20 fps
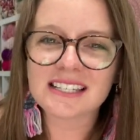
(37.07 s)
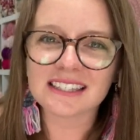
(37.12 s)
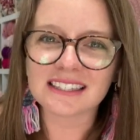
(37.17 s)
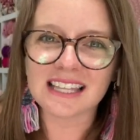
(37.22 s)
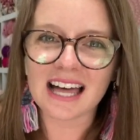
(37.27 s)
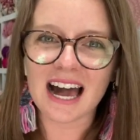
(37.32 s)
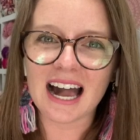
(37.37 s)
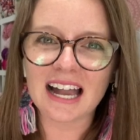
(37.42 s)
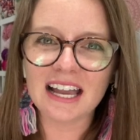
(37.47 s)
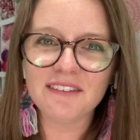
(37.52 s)

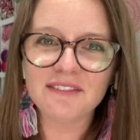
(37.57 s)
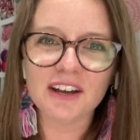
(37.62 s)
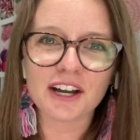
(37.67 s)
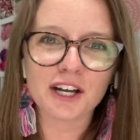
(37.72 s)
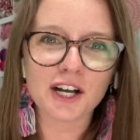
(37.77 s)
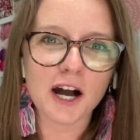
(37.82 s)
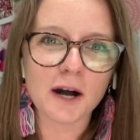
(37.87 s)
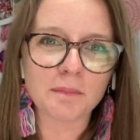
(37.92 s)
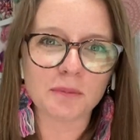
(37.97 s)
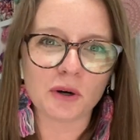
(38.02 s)
live a
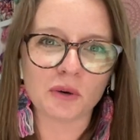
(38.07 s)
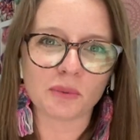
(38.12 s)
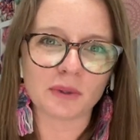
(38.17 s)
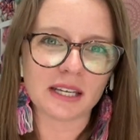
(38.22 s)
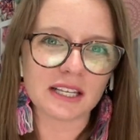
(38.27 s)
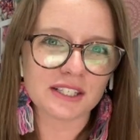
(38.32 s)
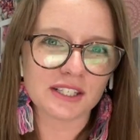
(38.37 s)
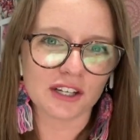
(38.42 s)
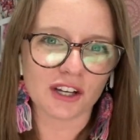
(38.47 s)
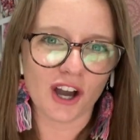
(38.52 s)
couple
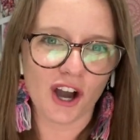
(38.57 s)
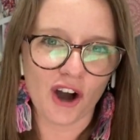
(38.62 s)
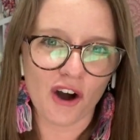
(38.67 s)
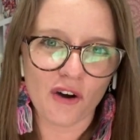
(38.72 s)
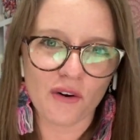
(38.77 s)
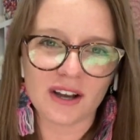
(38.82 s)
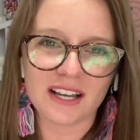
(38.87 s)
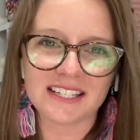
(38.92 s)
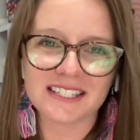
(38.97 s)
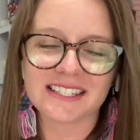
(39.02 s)
weeks
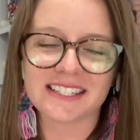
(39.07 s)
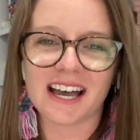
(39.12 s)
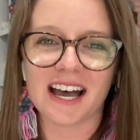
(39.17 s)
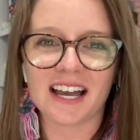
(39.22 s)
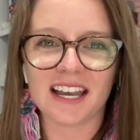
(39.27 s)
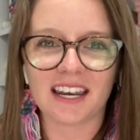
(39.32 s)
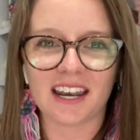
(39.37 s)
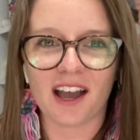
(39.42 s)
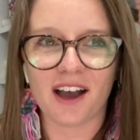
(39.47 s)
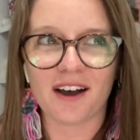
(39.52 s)
ago
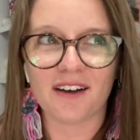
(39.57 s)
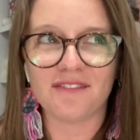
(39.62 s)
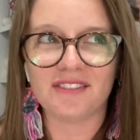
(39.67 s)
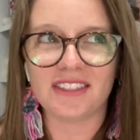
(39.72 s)
inside of